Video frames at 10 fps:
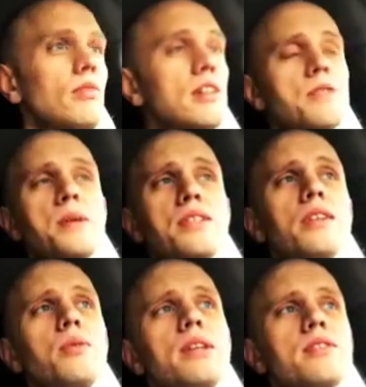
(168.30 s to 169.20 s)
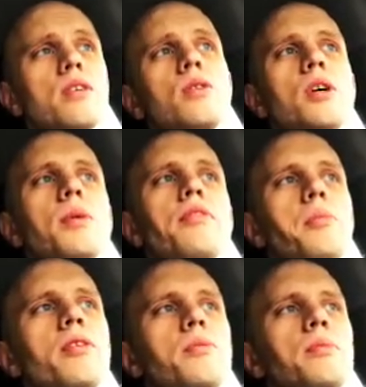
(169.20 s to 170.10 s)
especially when it's code coming
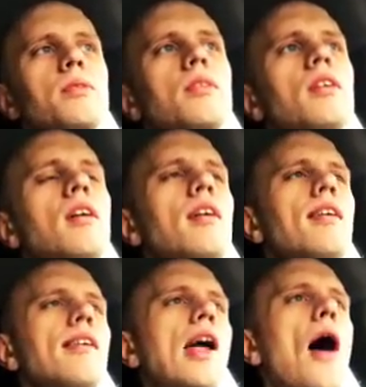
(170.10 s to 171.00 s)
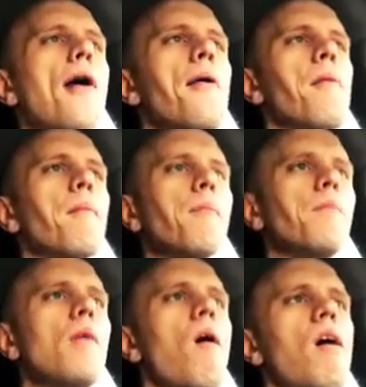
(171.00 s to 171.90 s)
from other people.
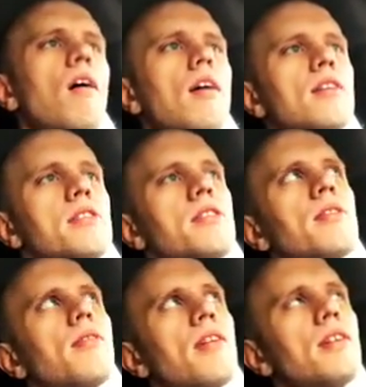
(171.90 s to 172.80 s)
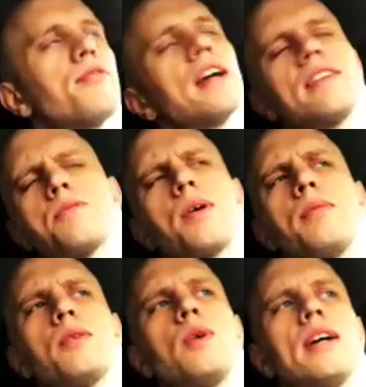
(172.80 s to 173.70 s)
And in fact, that's
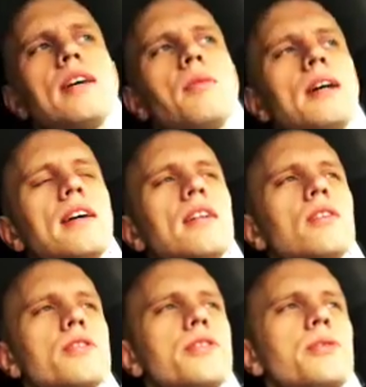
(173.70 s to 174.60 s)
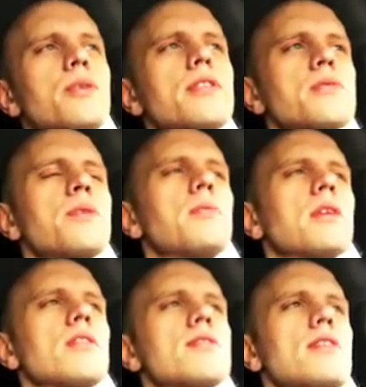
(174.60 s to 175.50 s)
probably why I learned to do it this way,
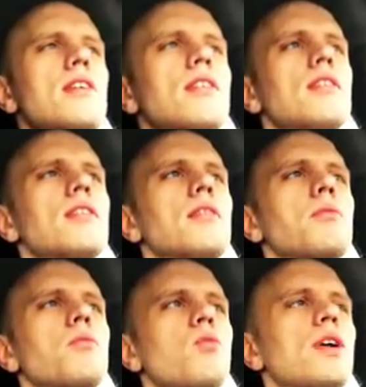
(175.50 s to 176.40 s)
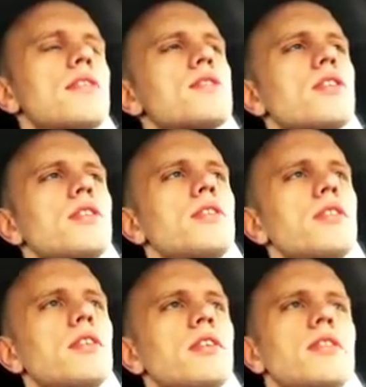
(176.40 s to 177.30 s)
because when I started
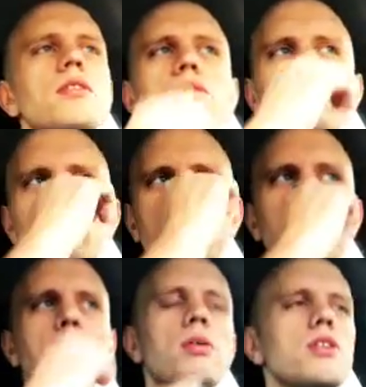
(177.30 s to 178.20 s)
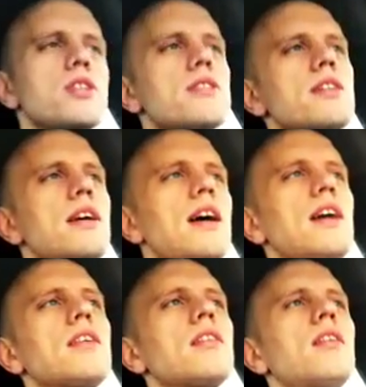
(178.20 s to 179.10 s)
working on projects that
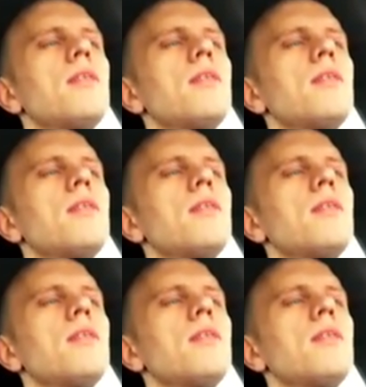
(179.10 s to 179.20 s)
had